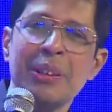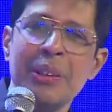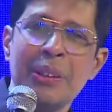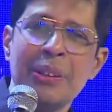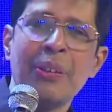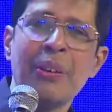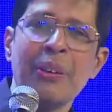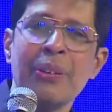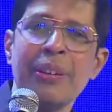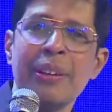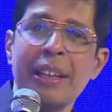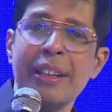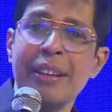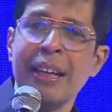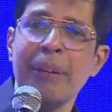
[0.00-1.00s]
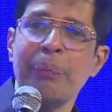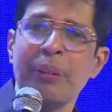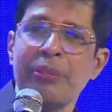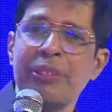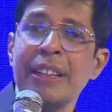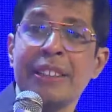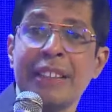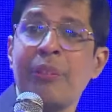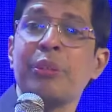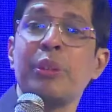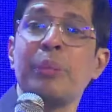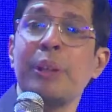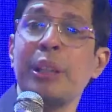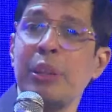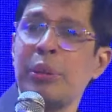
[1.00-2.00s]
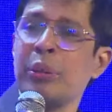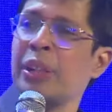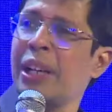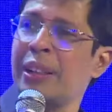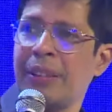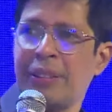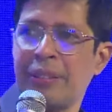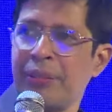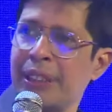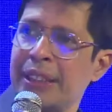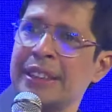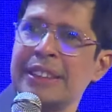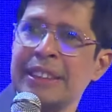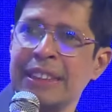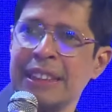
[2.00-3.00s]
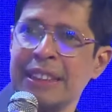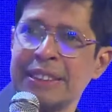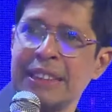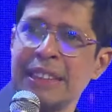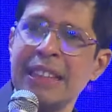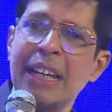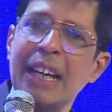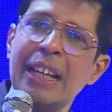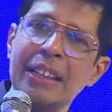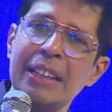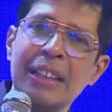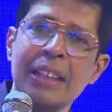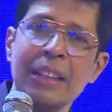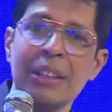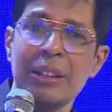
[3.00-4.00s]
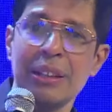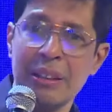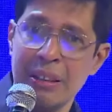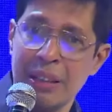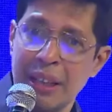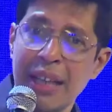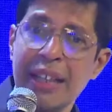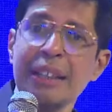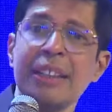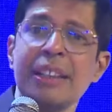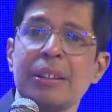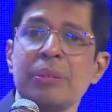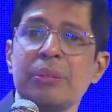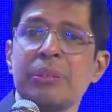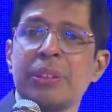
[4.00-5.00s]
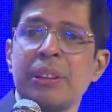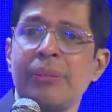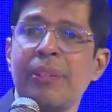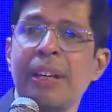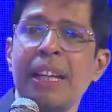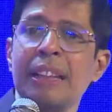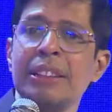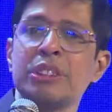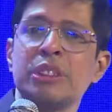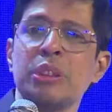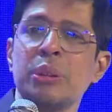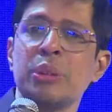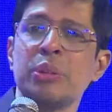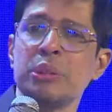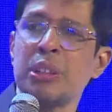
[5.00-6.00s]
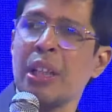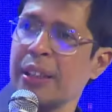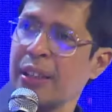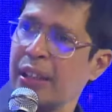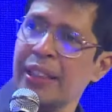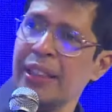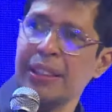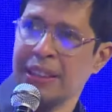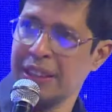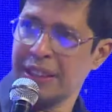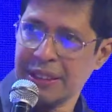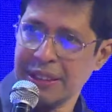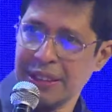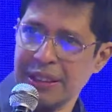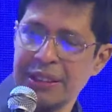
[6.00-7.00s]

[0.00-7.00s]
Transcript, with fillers: So these type of things have to be looked at very seriously, and uh, and the way institutes are run here.